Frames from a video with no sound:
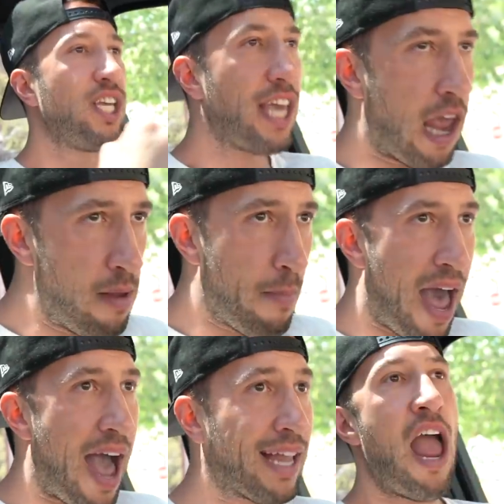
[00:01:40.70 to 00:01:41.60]
came
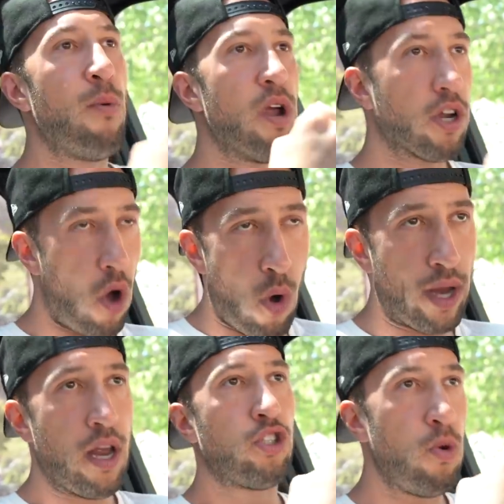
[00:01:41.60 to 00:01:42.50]
back and we are
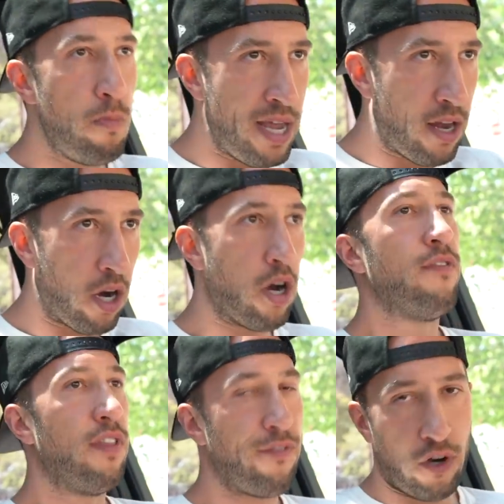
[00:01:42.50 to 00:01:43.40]
going to meet her
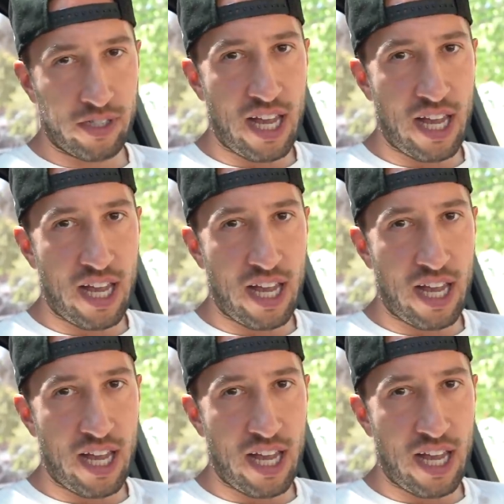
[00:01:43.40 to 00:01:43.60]
for the first